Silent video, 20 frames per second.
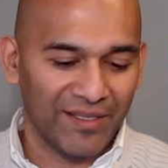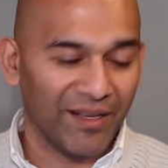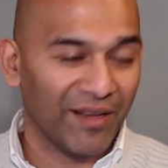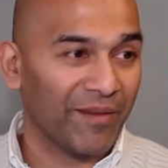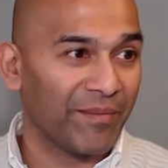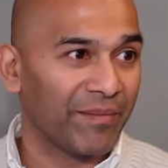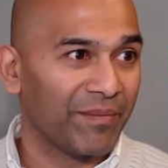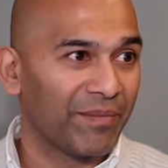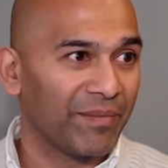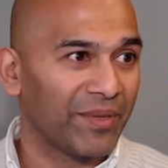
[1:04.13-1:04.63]

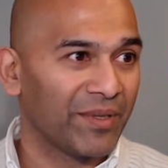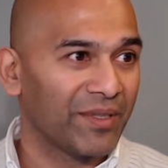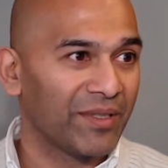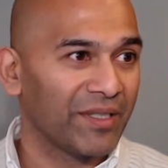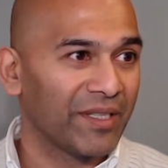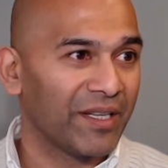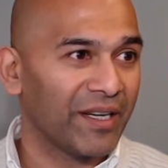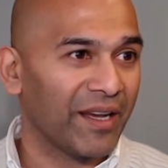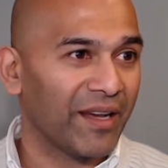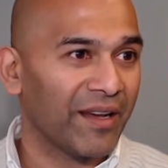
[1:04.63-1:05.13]
I'll pull
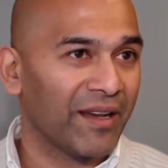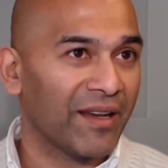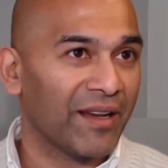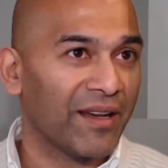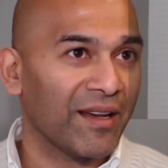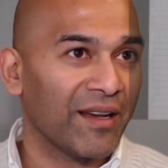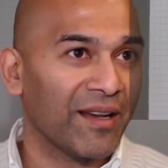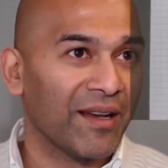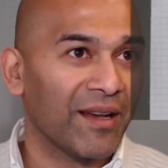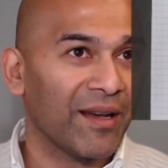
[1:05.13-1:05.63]
it
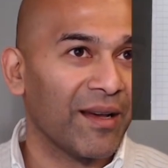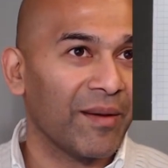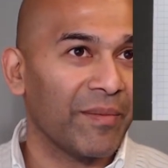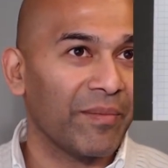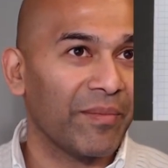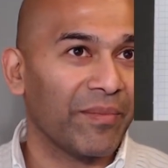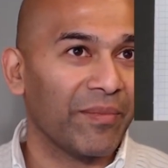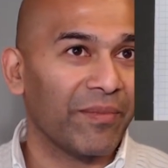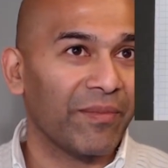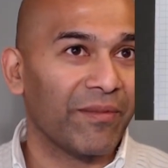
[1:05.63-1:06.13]

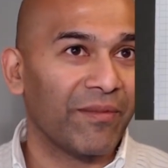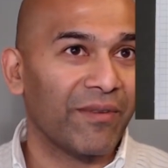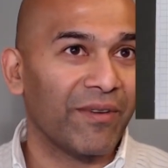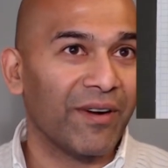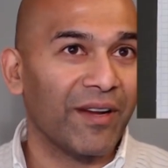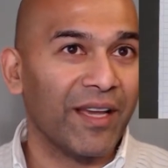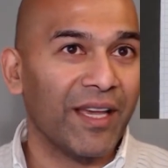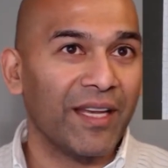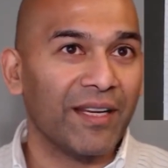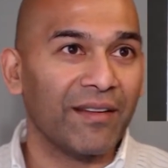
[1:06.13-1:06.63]
up
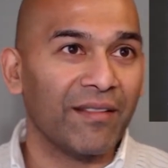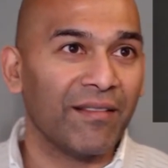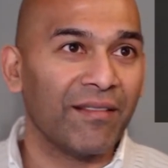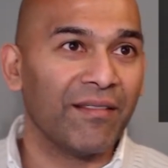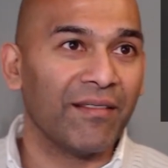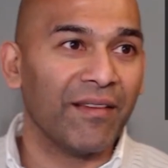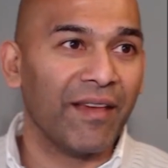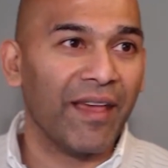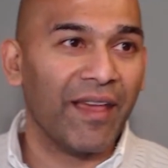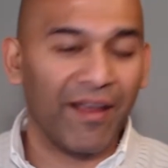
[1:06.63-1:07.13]
right
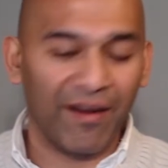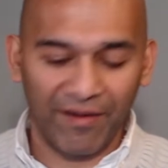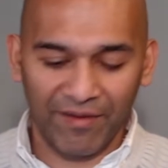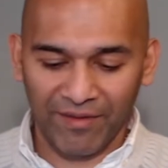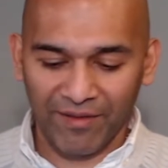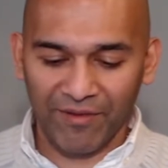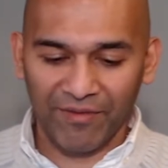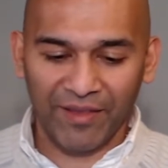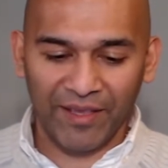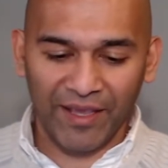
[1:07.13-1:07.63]
there.
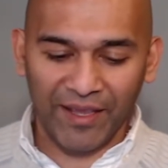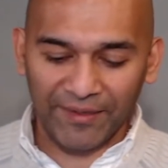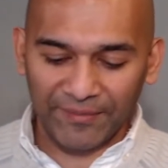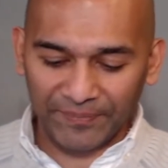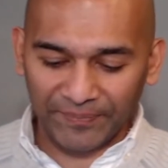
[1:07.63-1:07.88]
Okay.